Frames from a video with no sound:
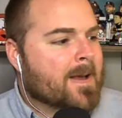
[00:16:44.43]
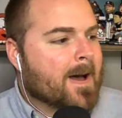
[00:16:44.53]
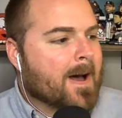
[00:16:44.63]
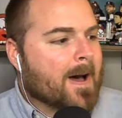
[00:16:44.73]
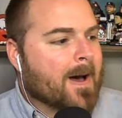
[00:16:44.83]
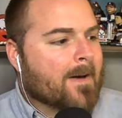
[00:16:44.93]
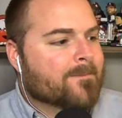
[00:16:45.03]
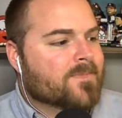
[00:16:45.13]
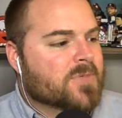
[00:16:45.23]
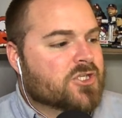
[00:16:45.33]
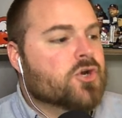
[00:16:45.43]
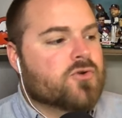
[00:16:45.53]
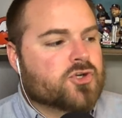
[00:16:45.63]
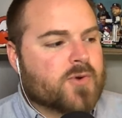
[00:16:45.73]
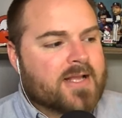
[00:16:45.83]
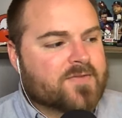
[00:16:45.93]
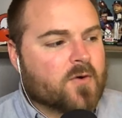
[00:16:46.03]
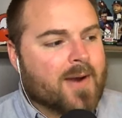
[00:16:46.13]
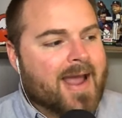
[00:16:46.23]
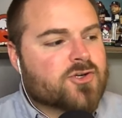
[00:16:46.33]
Uh, Duke
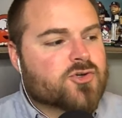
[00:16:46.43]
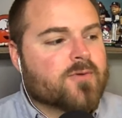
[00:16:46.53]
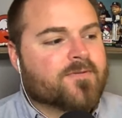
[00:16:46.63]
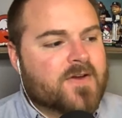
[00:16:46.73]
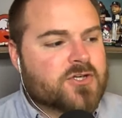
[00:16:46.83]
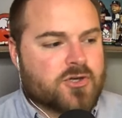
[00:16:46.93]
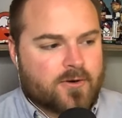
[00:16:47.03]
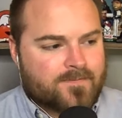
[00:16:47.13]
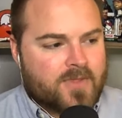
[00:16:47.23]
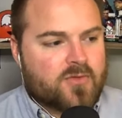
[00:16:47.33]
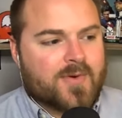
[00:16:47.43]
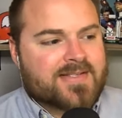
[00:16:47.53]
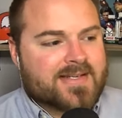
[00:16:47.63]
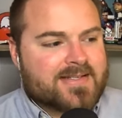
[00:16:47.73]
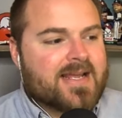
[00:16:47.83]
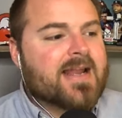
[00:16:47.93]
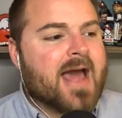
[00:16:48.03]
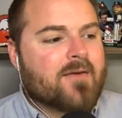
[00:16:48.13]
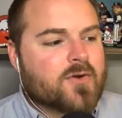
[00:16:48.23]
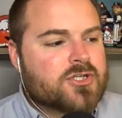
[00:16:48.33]
transfer Andrew Fischer, 316
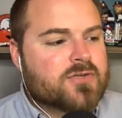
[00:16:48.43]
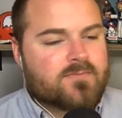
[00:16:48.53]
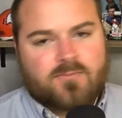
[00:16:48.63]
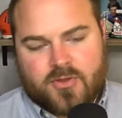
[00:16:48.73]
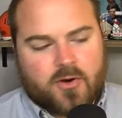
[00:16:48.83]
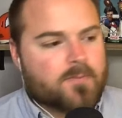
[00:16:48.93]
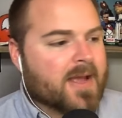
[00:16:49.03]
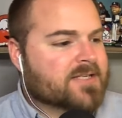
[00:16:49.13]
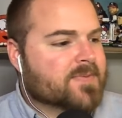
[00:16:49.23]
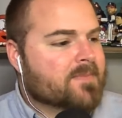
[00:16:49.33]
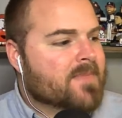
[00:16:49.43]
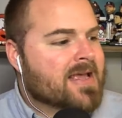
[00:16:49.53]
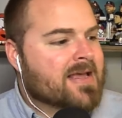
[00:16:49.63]
average, third baseman,